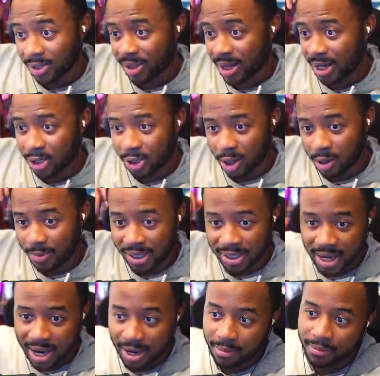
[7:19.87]
like a turn-based
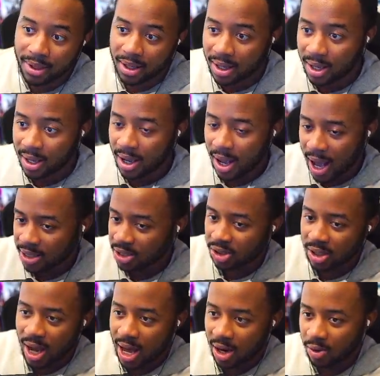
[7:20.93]
game.
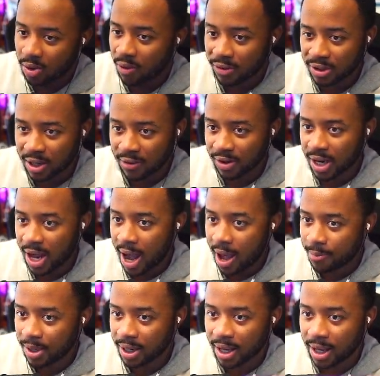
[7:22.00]
I don't know if it's ever gonna
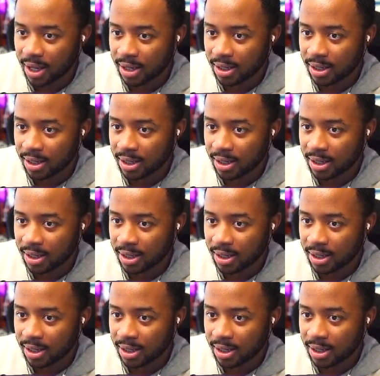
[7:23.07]
happen again.